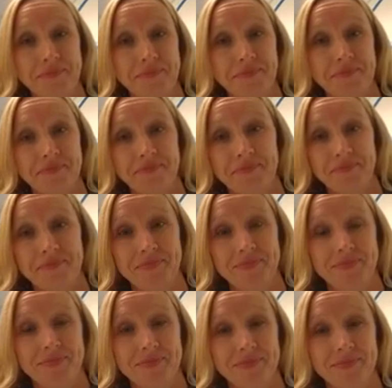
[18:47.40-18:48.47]

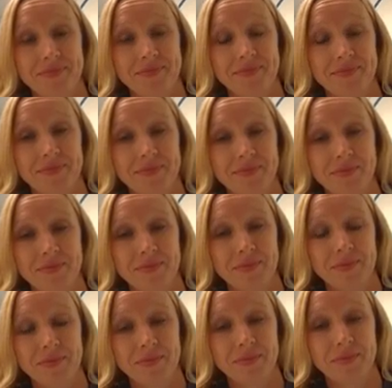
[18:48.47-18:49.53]

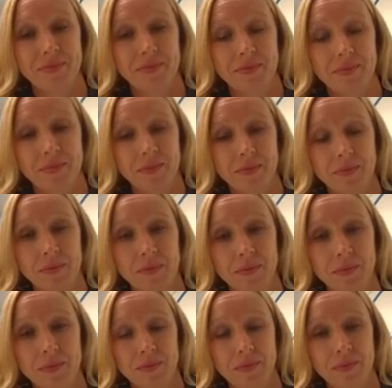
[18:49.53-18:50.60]

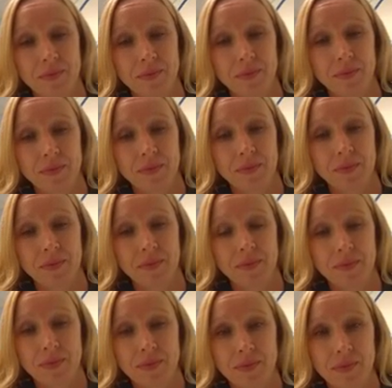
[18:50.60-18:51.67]

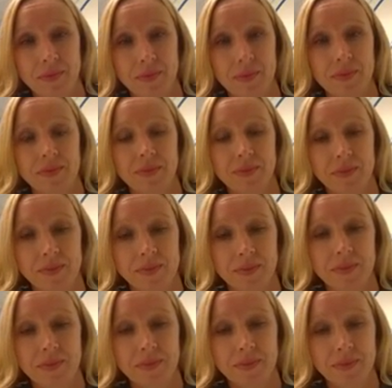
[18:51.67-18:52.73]

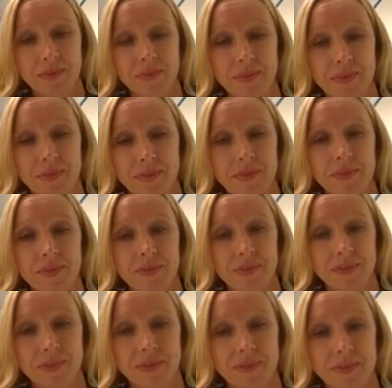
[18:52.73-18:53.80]

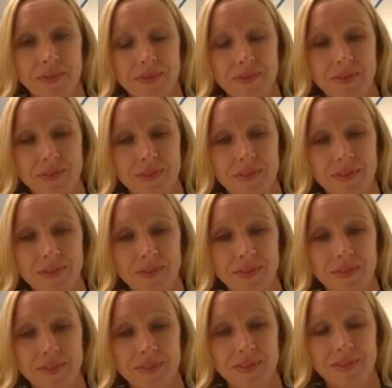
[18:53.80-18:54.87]

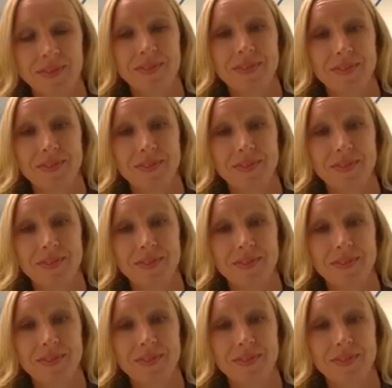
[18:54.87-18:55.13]
No words are spoken by the person on screen.